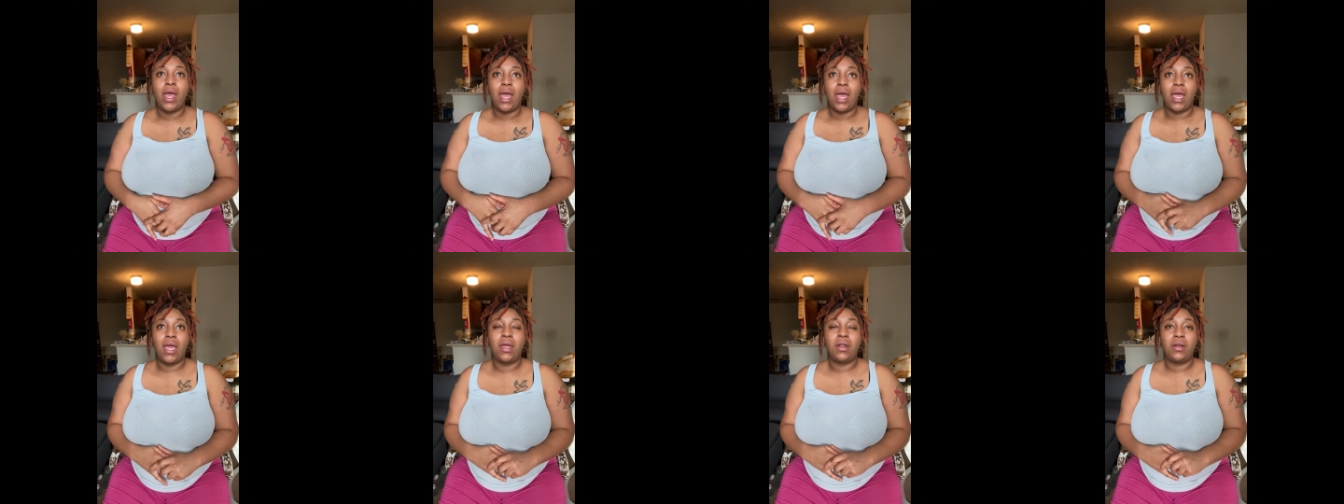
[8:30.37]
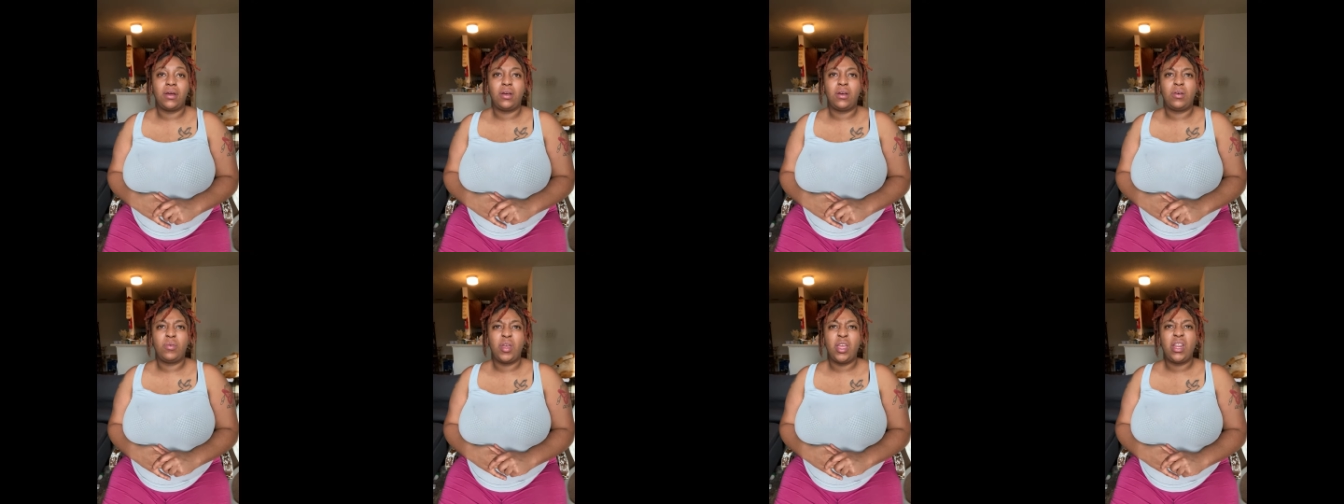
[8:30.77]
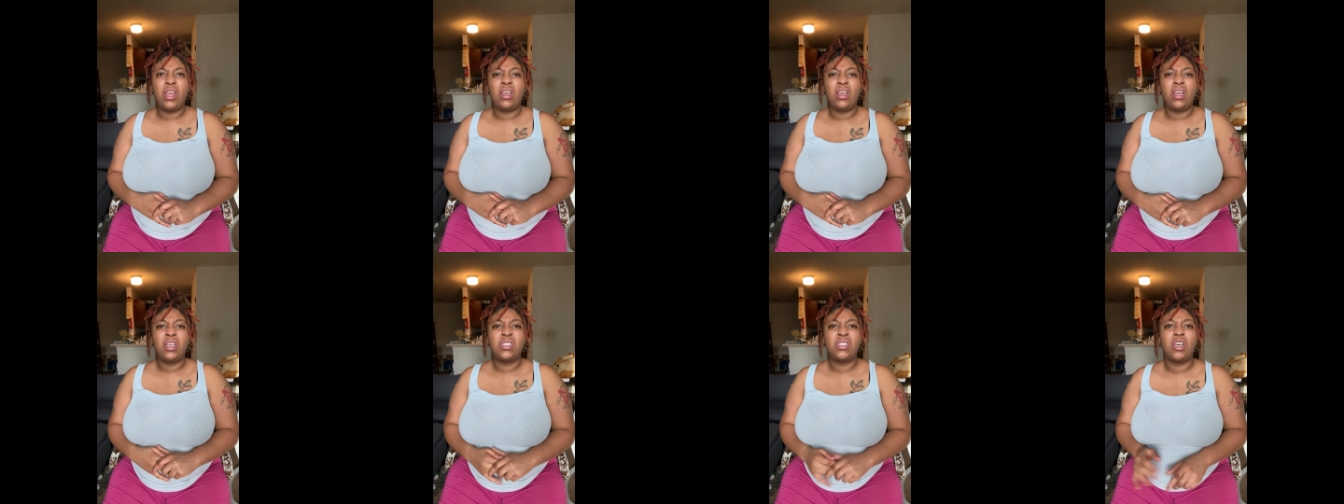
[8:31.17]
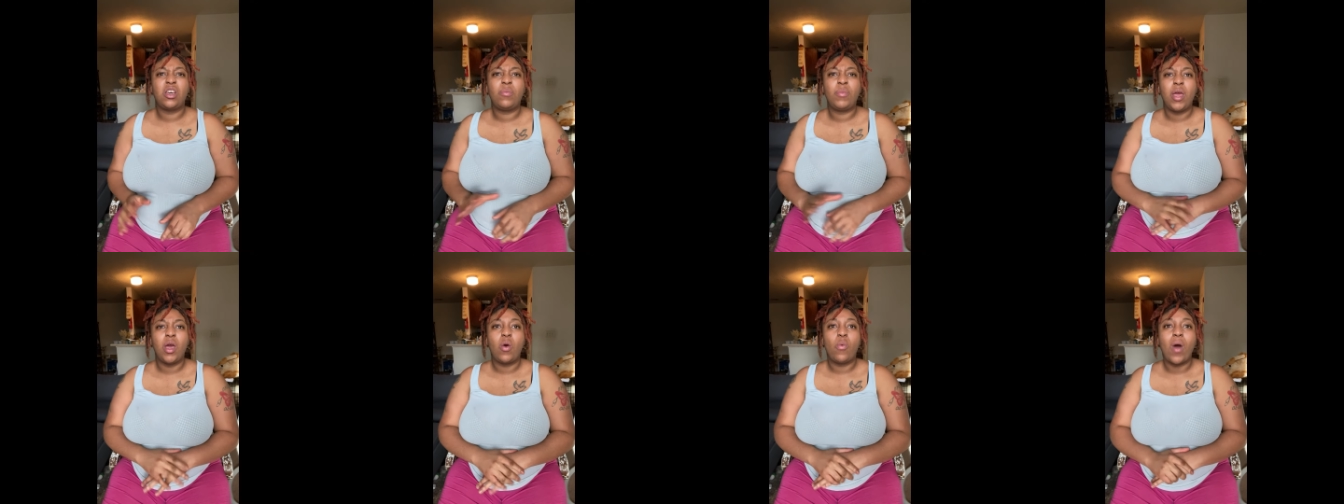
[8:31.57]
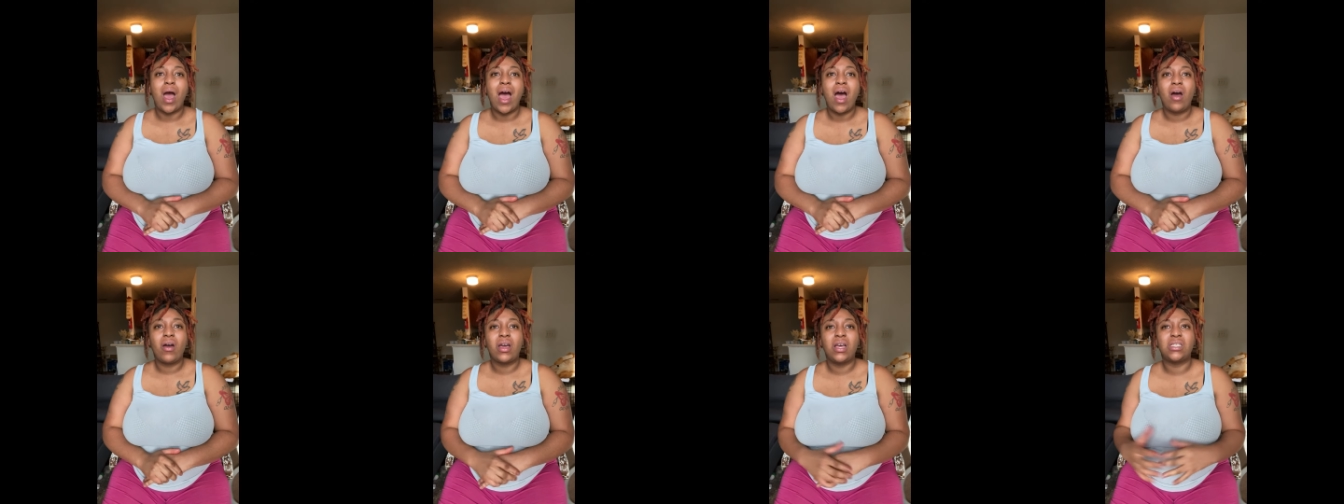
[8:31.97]
And um, it didn't, it took me a
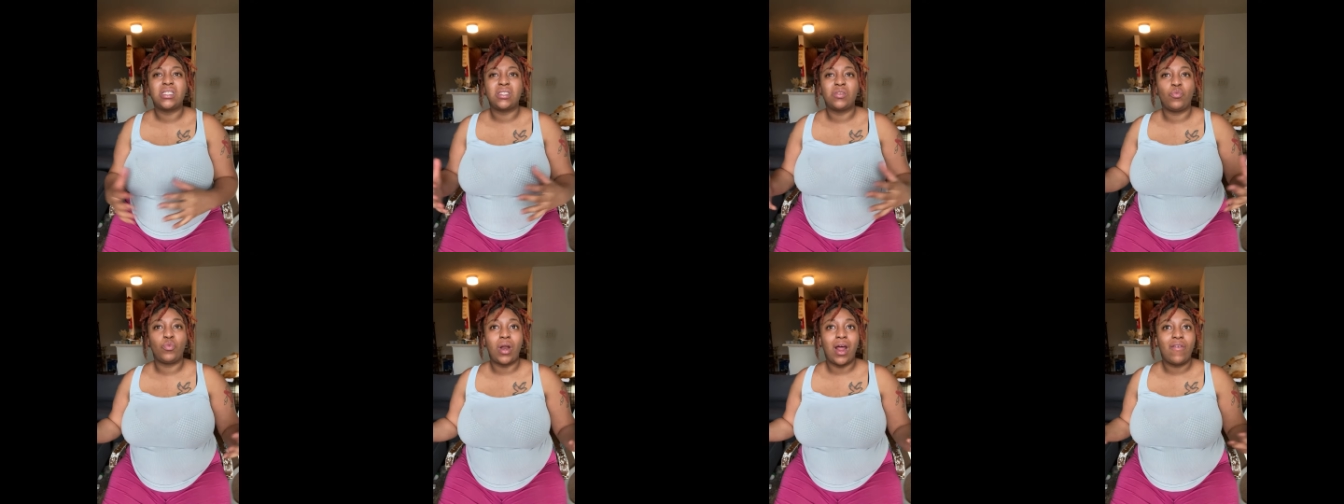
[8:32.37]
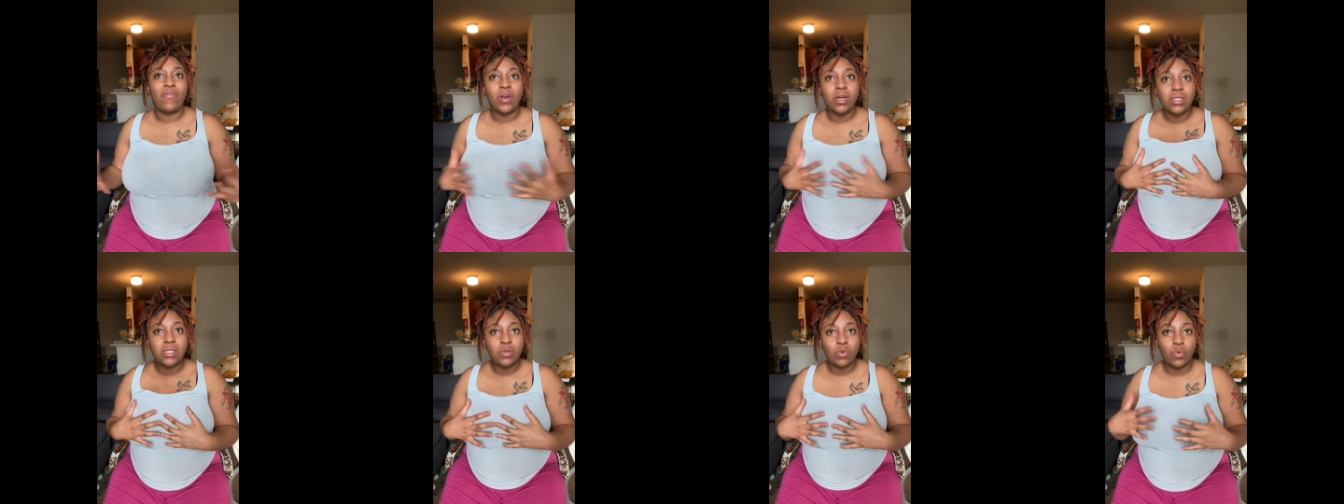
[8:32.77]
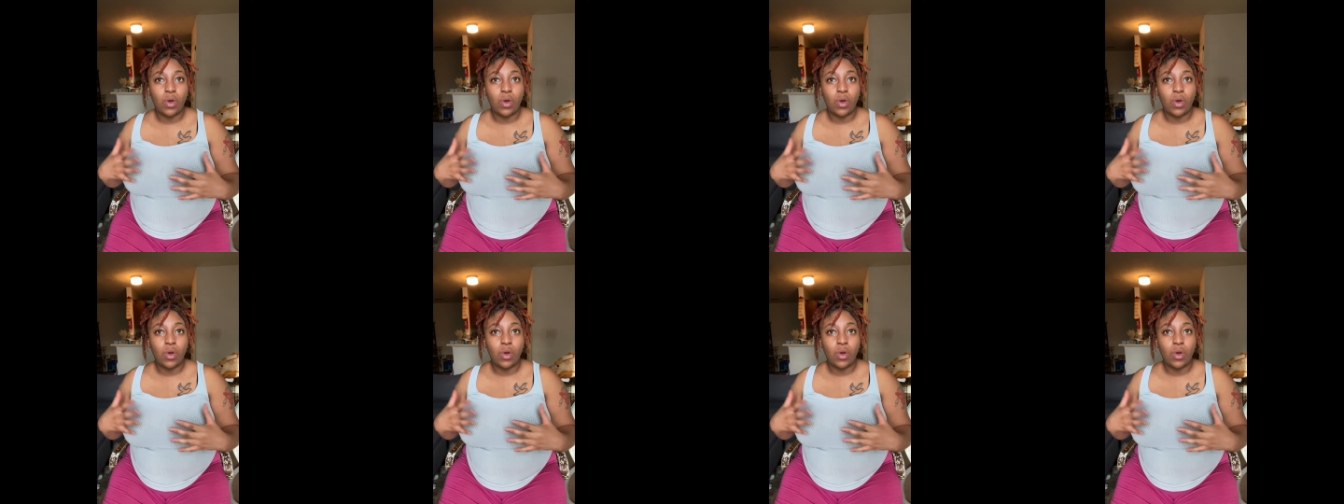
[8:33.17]
while because when I first,